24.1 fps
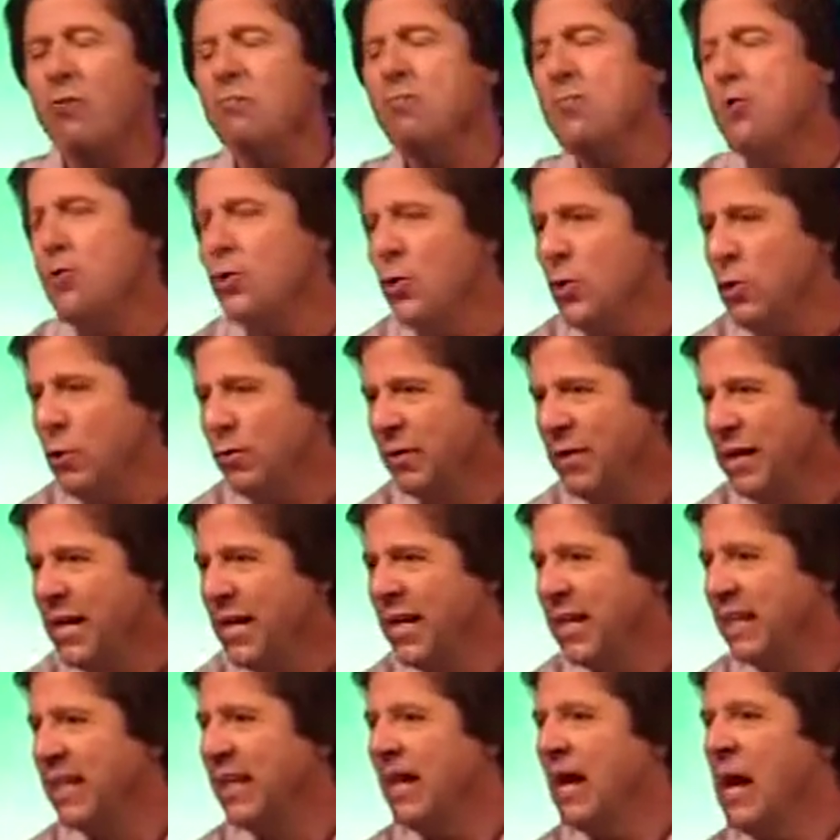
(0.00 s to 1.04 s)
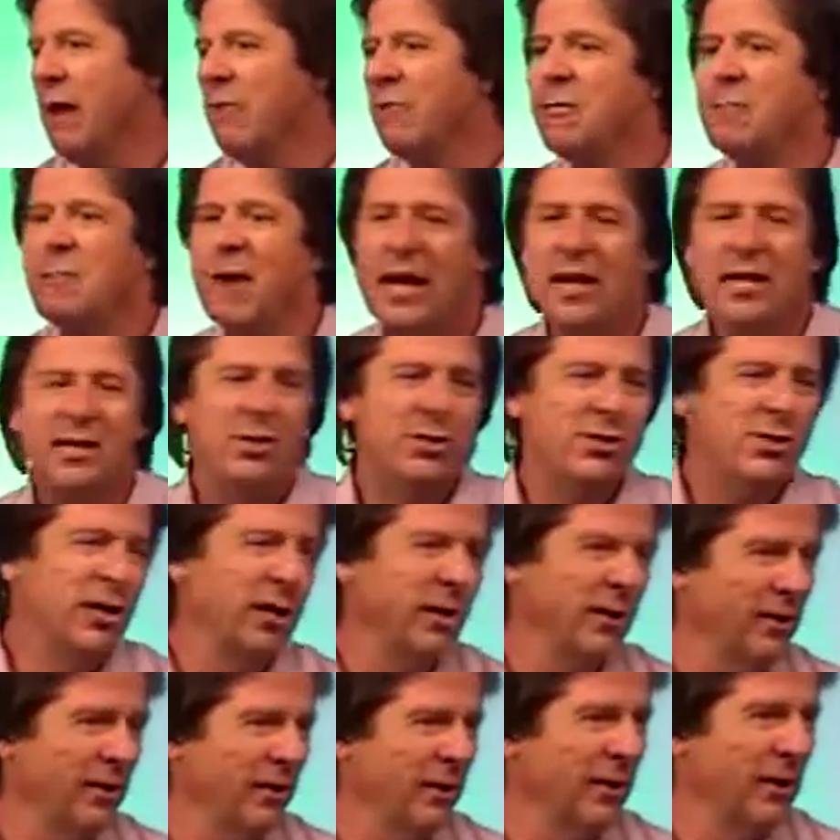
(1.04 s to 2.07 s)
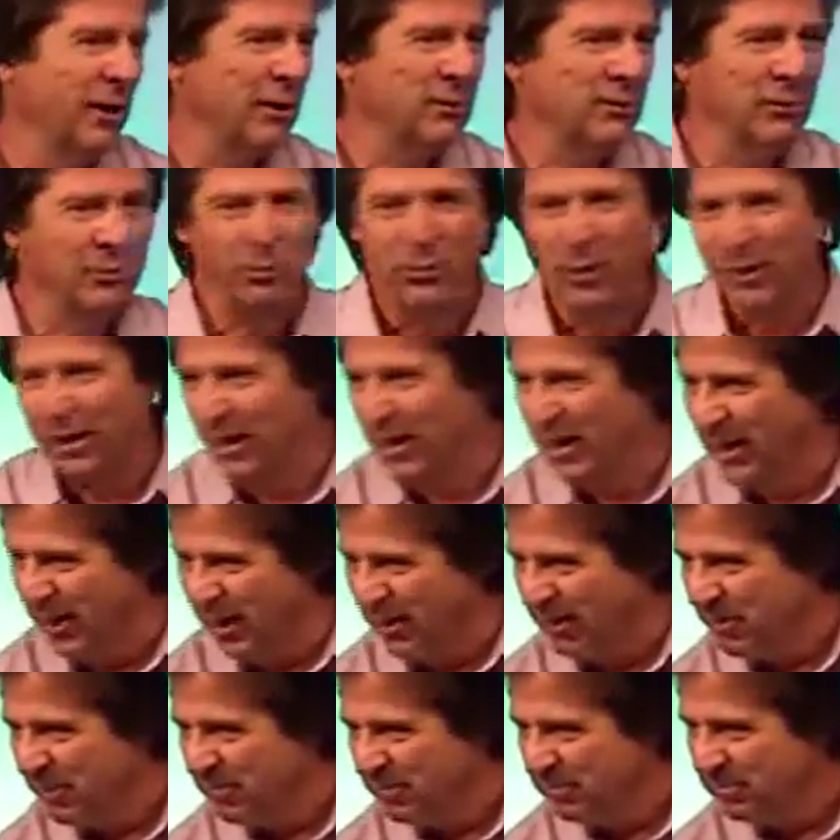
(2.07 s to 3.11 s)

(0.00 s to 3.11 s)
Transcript: moved that everybody shared their lunch with one another.